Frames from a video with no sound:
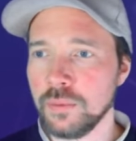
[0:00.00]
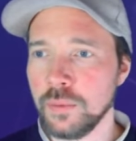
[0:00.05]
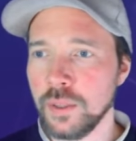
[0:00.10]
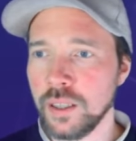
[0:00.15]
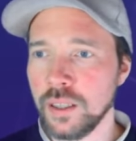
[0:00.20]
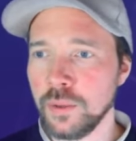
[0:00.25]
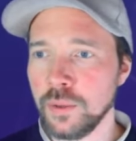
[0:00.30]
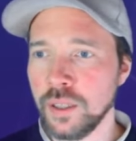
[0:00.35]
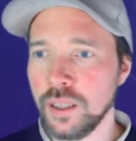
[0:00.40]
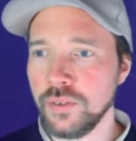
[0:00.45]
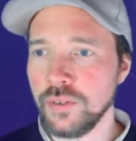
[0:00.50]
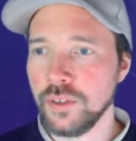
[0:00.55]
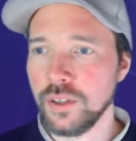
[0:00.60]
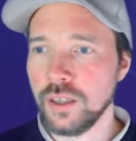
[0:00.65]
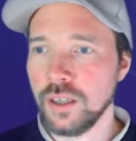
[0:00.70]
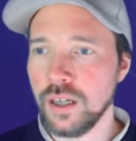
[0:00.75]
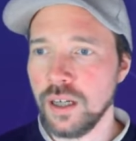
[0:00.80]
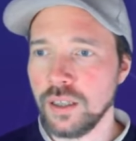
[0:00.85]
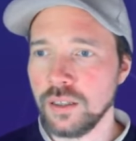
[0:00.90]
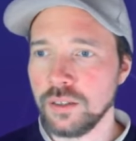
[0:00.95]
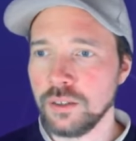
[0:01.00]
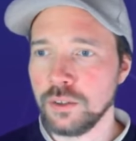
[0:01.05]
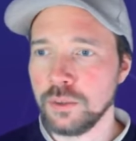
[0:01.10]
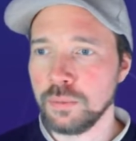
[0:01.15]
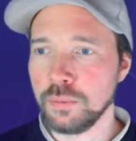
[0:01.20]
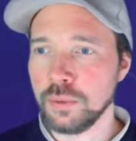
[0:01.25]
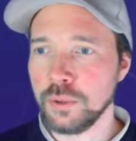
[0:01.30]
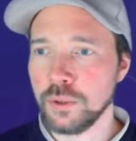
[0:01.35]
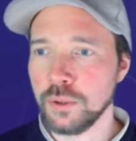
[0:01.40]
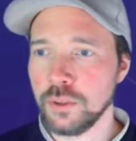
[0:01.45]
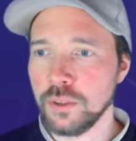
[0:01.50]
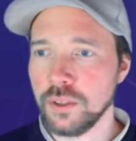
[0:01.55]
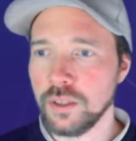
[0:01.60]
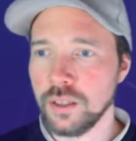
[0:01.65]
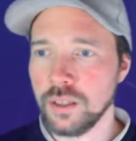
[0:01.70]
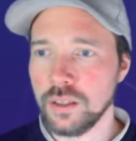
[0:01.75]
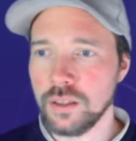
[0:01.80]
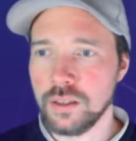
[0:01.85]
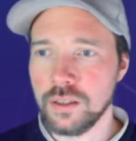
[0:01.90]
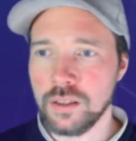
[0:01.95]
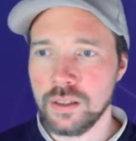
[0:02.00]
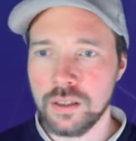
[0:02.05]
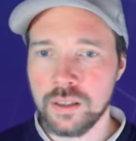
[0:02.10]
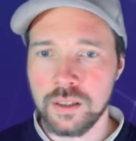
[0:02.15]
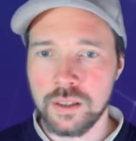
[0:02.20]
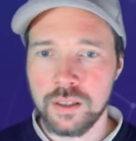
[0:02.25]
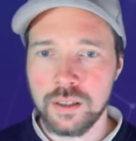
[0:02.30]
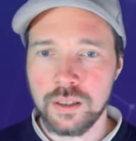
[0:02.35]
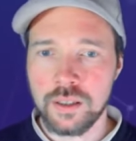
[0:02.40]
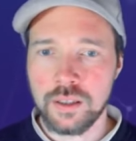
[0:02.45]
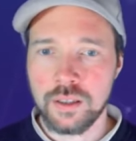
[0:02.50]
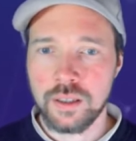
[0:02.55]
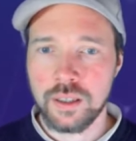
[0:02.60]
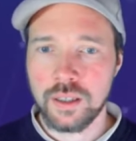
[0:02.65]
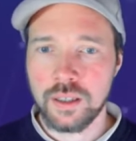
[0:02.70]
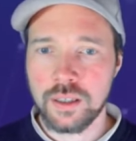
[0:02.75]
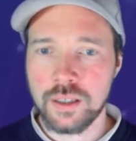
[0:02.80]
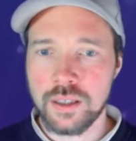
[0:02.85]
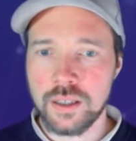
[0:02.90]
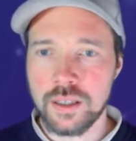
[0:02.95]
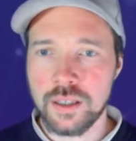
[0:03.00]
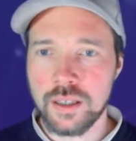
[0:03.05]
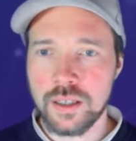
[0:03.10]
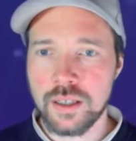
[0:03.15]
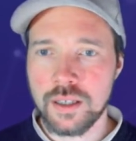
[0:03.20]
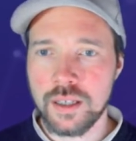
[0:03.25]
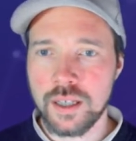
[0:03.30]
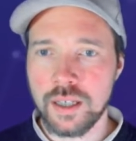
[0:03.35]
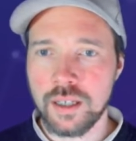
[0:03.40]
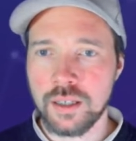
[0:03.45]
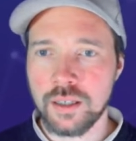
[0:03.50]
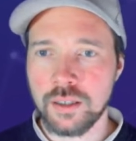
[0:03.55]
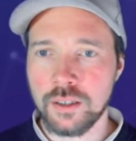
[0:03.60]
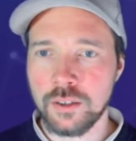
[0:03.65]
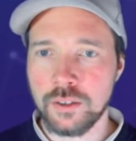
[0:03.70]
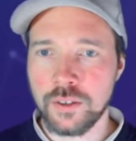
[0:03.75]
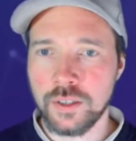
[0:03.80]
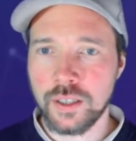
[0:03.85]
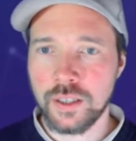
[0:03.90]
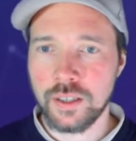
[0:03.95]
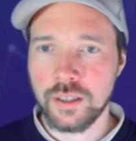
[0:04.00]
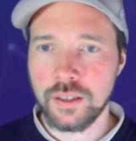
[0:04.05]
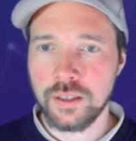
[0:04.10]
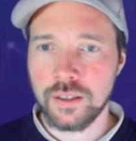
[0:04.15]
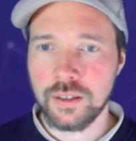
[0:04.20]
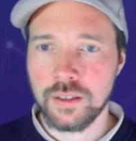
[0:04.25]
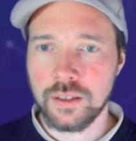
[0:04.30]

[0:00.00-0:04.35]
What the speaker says: By the way, I forgot to put this, that this is the second already.